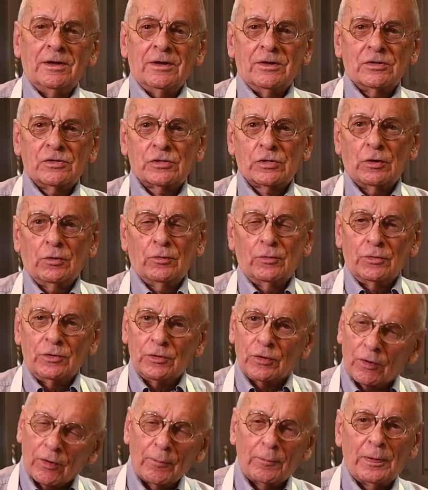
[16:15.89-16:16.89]
so
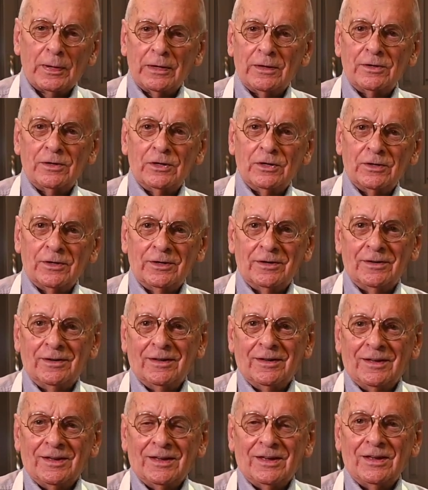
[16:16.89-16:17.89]
your opinion
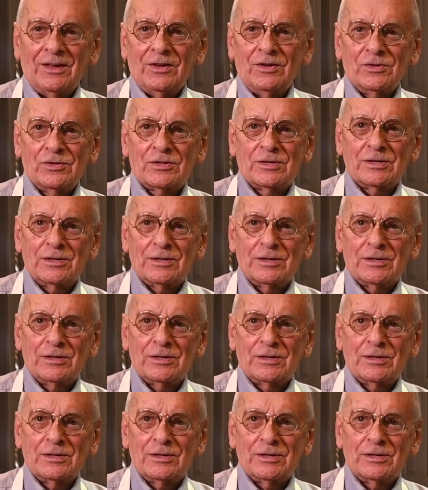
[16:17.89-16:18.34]
is